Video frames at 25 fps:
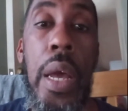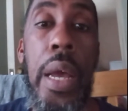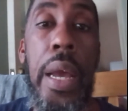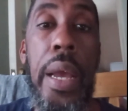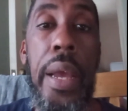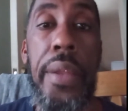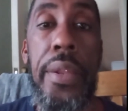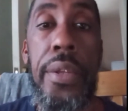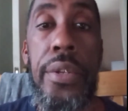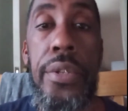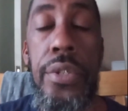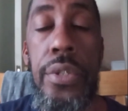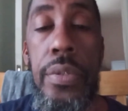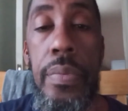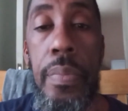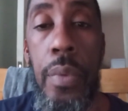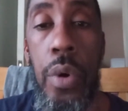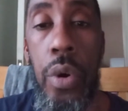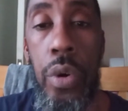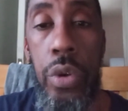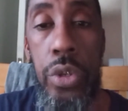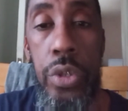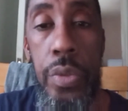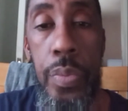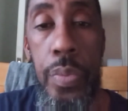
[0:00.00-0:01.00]
Hi, this is
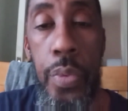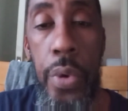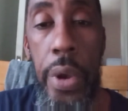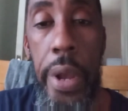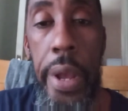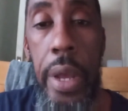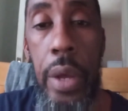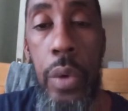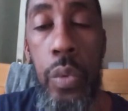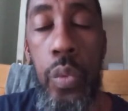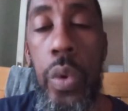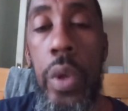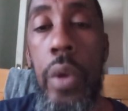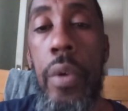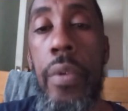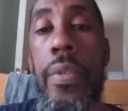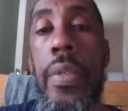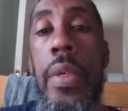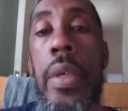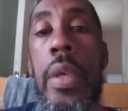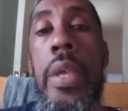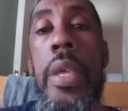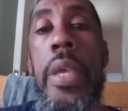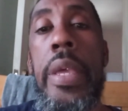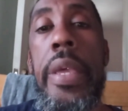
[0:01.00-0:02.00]
Marcus Brown with